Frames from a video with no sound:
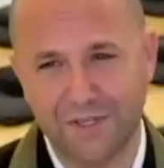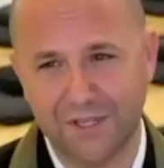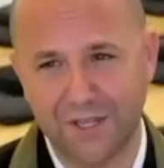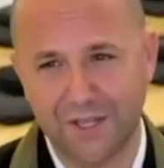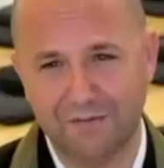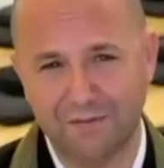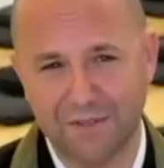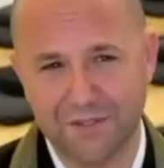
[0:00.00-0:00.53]

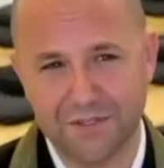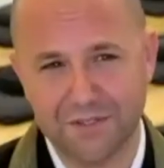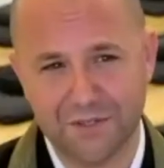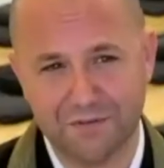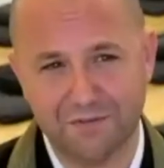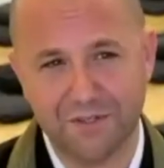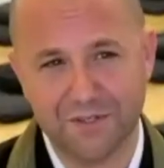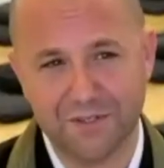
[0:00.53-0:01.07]
love and
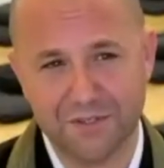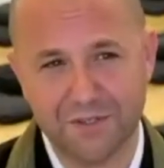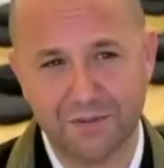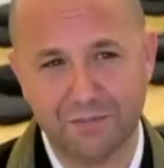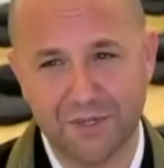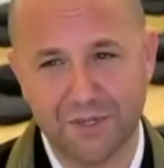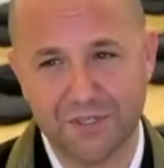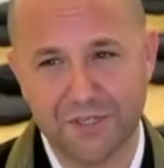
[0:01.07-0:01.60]
service. I
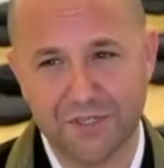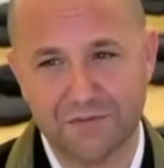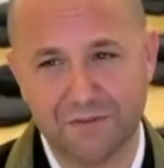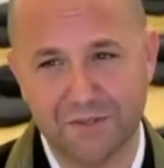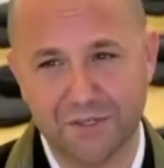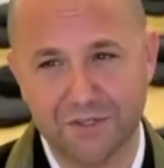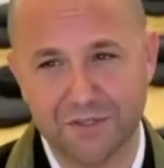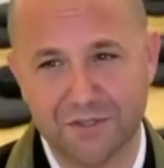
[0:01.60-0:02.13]
mean, it just
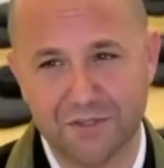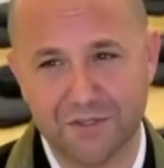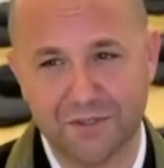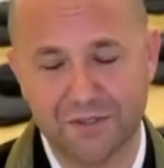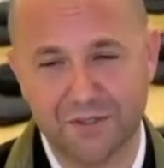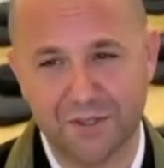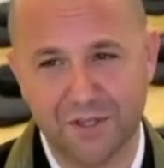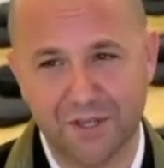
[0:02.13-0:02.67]
feels
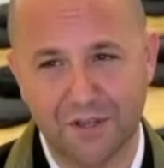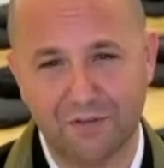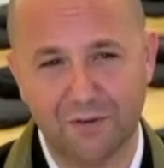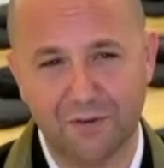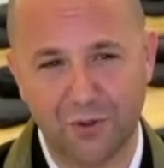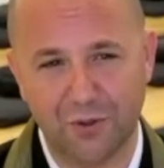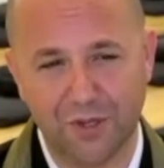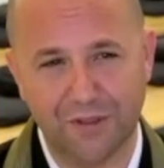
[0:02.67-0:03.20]
it's the
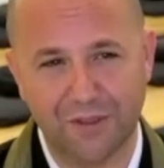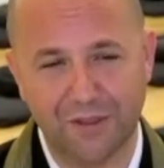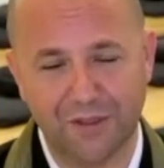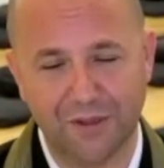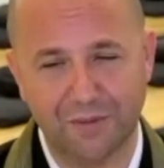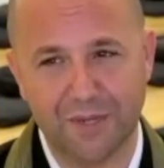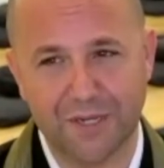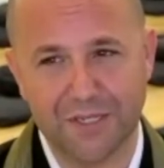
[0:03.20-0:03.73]
only thing
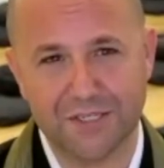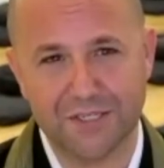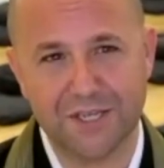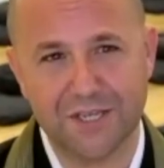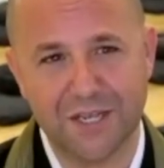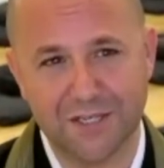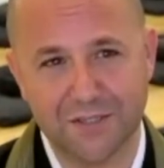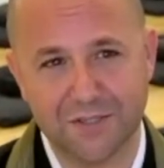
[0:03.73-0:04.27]
that makes
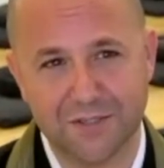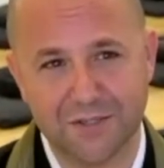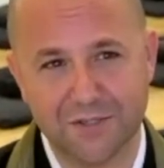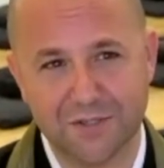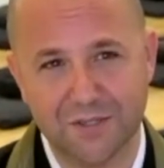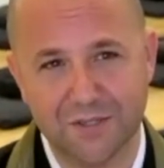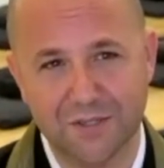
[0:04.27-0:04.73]
sense.